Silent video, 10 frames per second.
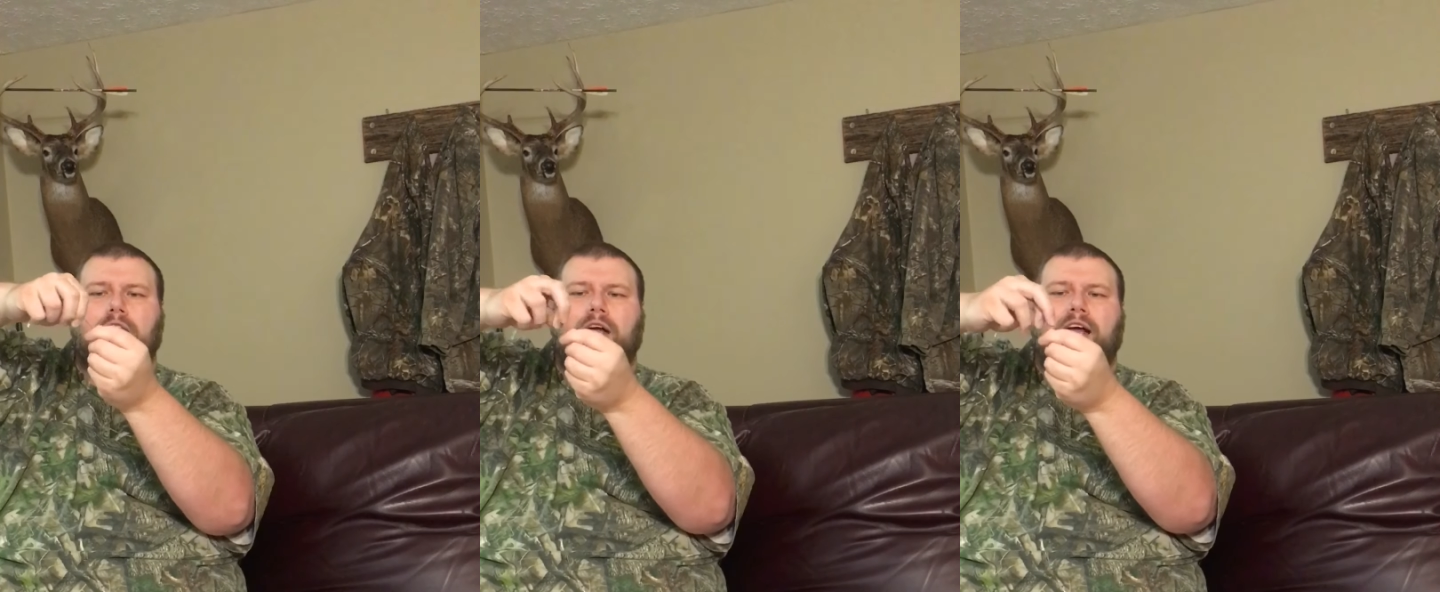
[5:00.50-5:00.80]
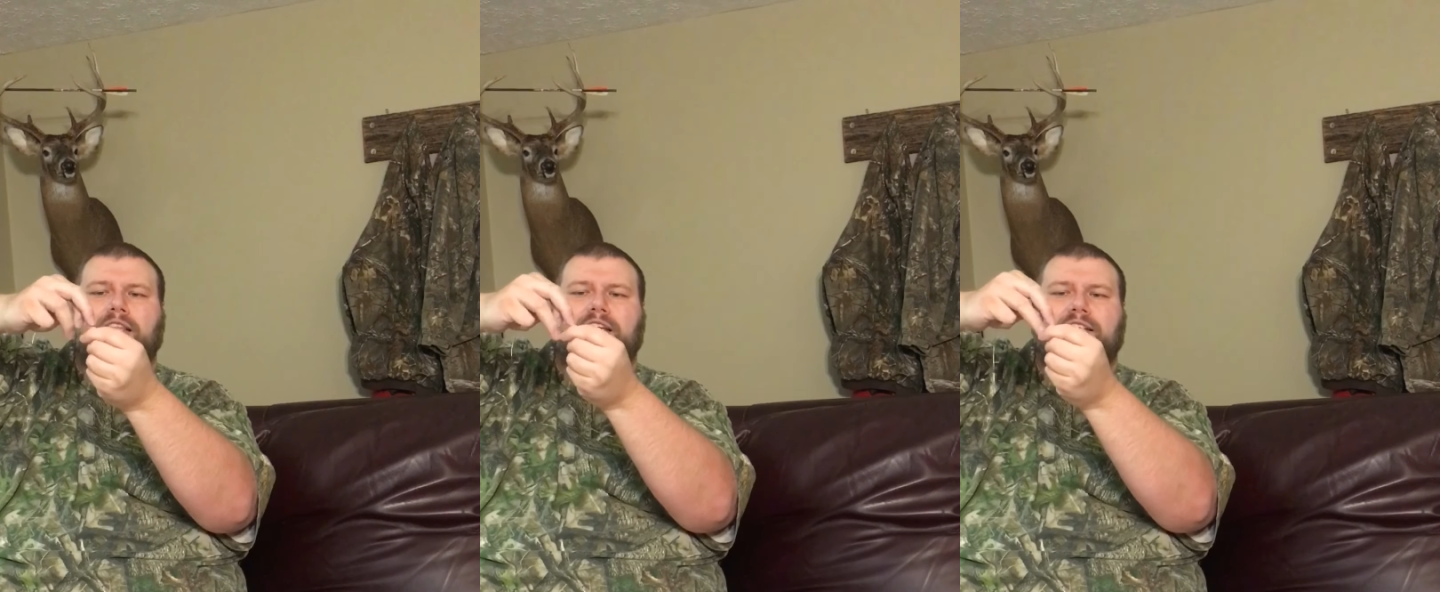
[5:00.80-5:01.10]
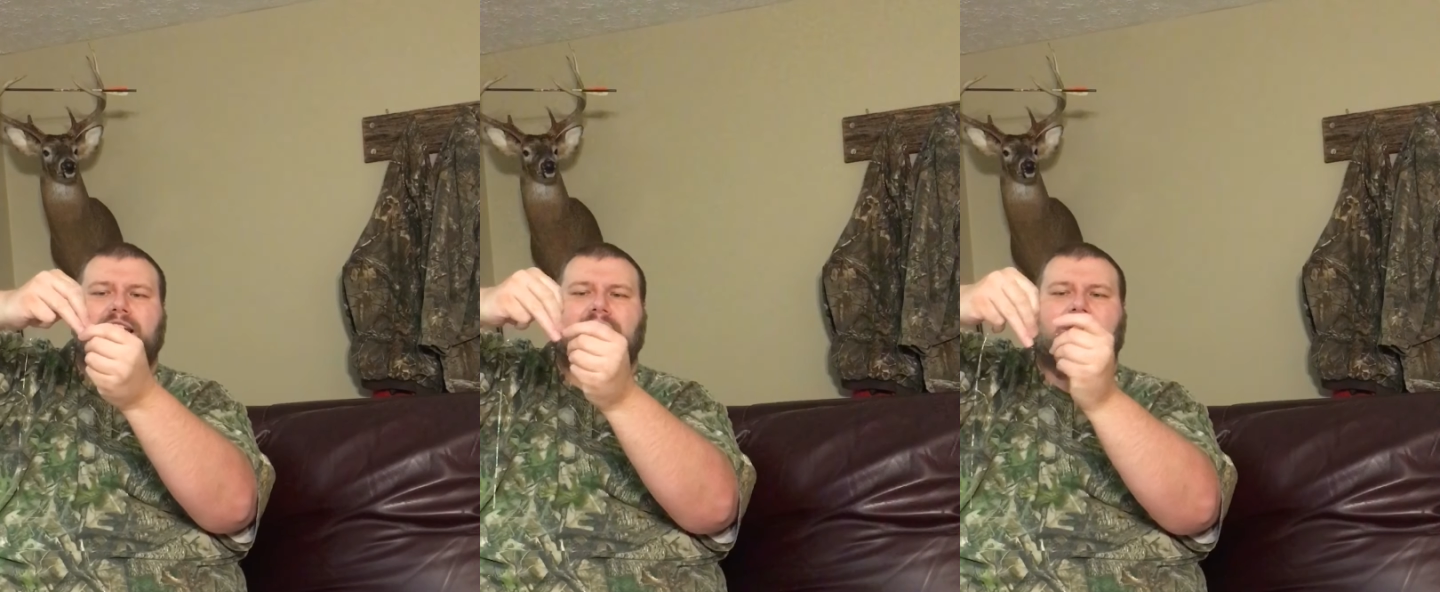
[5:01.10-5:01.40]
and then
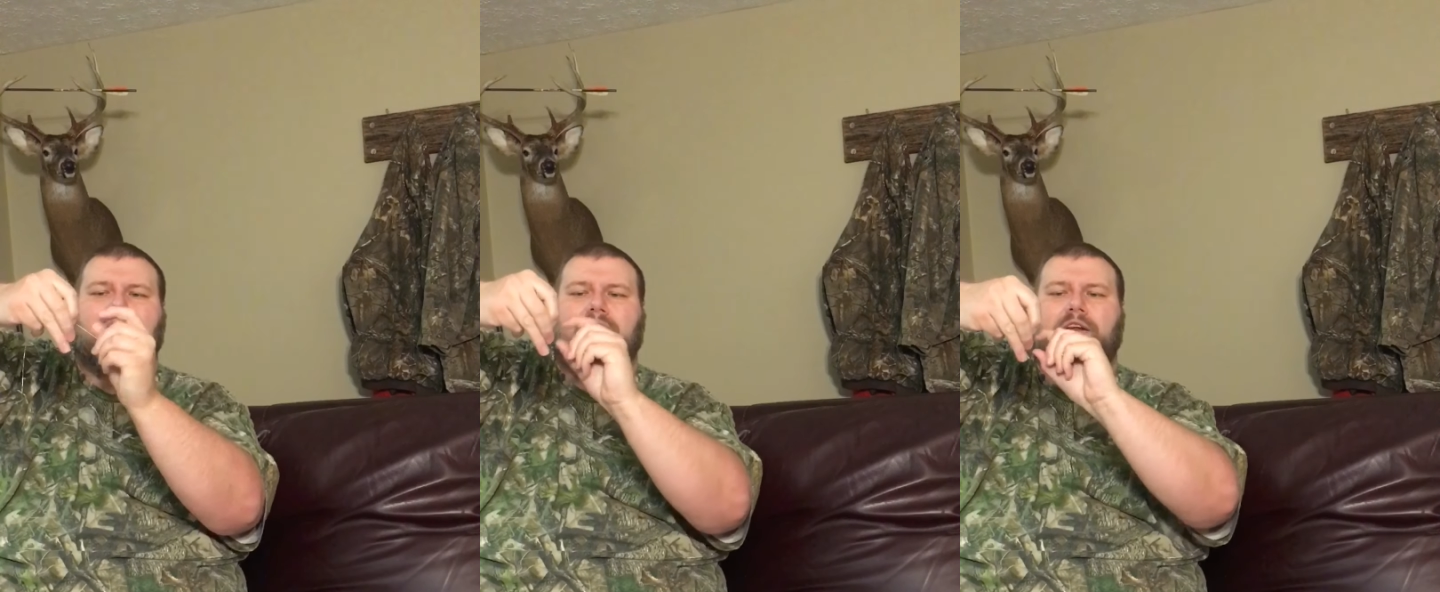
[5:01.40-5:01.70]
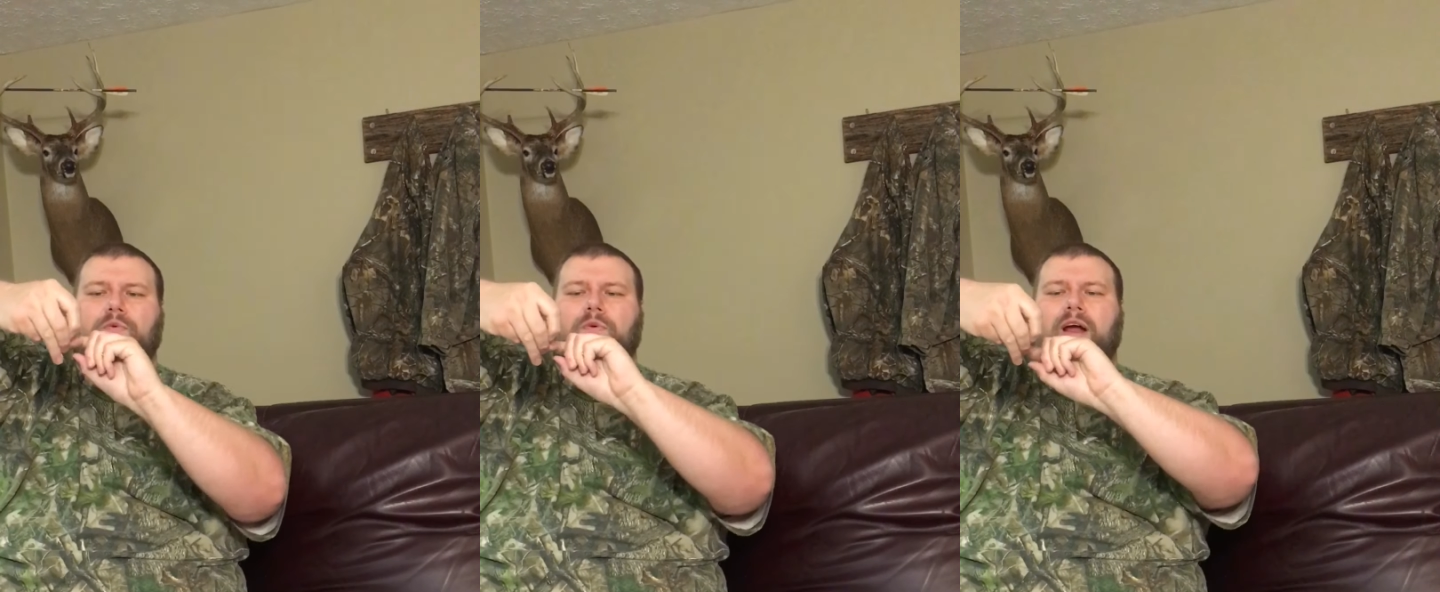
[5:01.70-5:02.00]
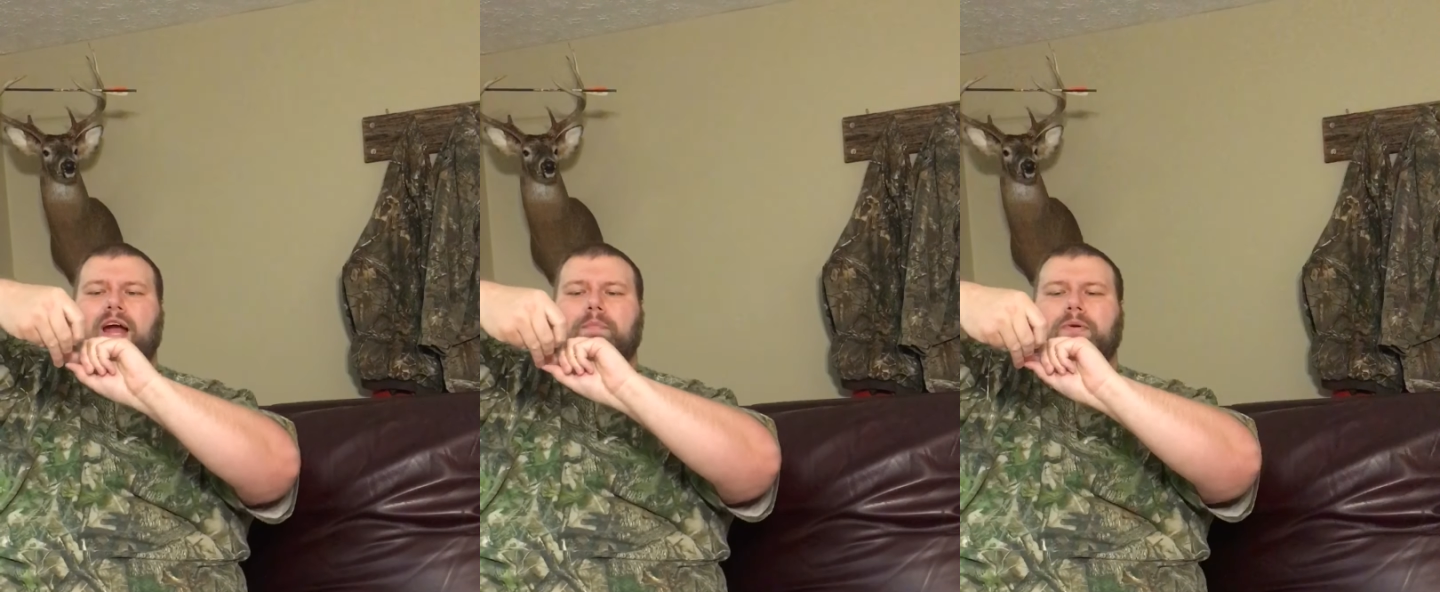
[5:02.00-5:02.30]
take and
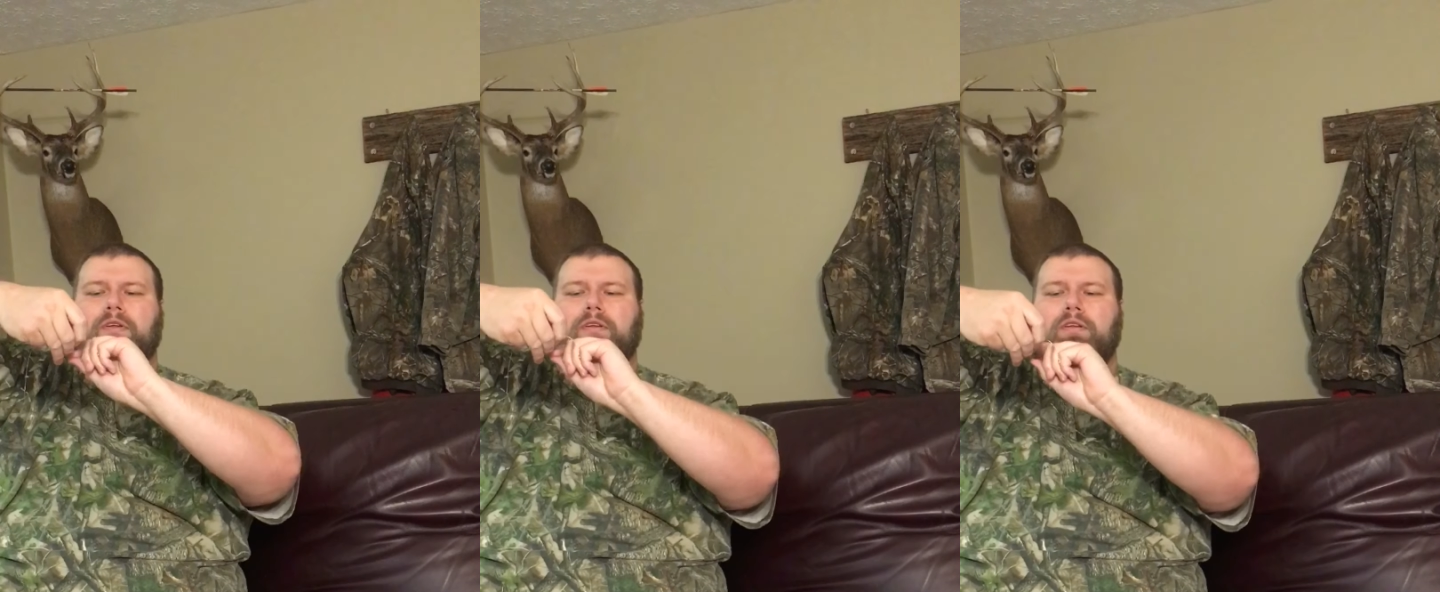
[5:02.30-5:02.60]
wrap it.